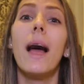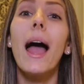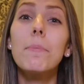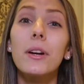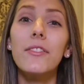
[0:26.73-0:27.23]

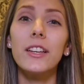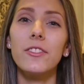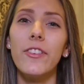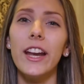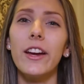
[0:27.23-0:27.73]
My
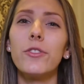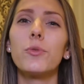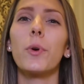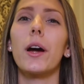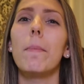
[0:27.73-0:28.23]
previous
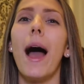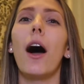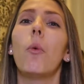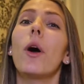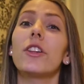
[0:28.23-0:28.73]
videos were
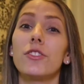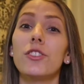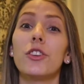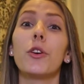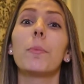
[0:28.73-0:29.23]
about what
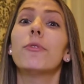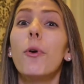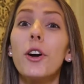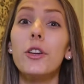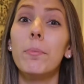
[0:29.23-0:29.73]
to do
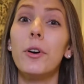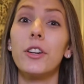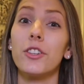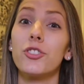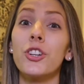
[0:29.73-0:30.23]
before you
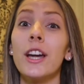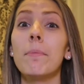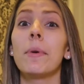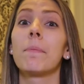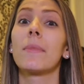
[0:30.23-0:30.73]
book your trip,